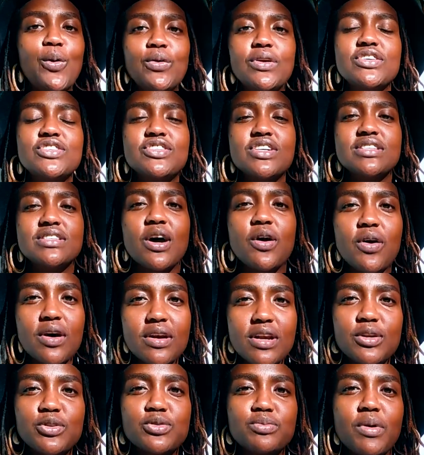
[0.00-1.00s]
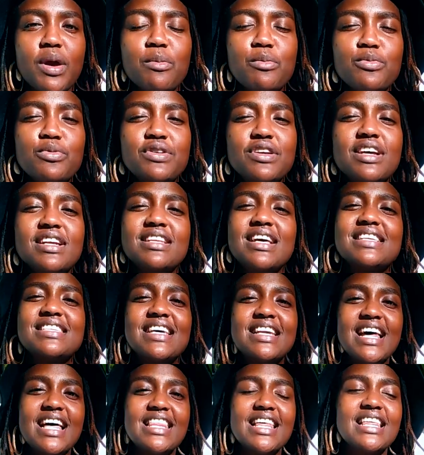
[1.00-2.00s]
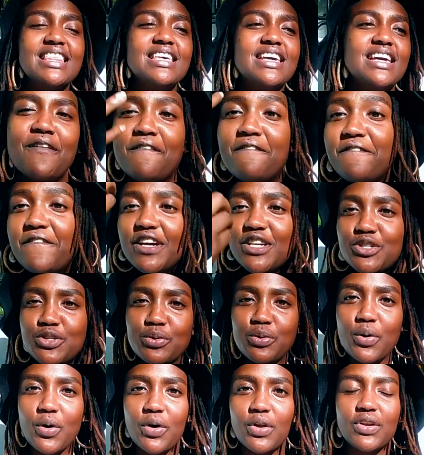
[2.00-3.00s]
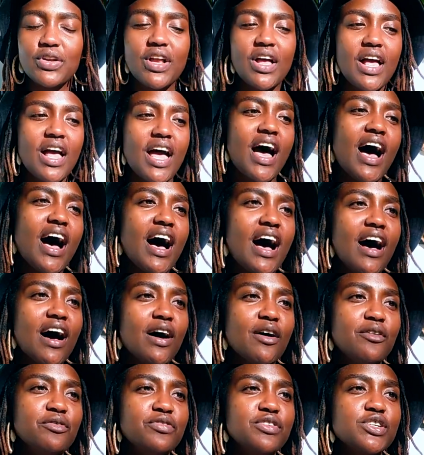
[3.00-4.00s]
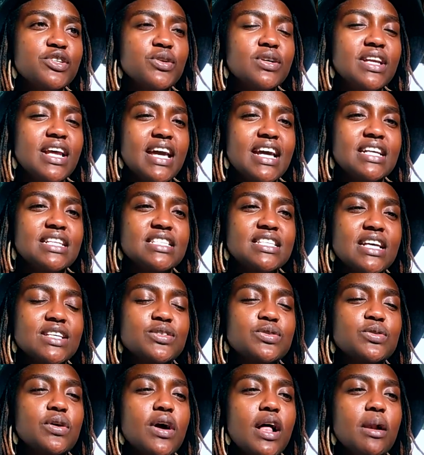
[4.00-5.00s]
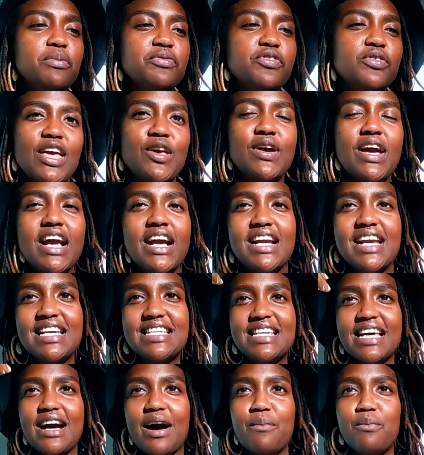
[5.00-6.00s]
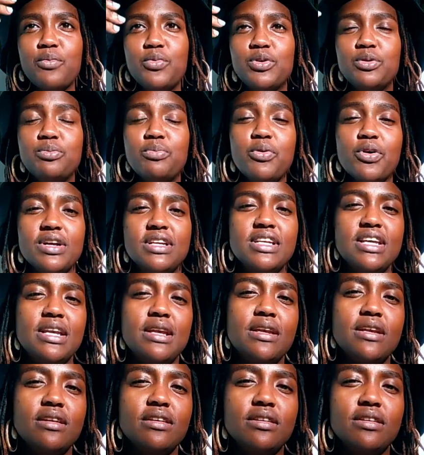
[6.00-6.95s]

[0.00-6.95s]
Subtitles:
dress according to my mood, and that's another thing. Visual aids are so helpful. You can create like a mood board in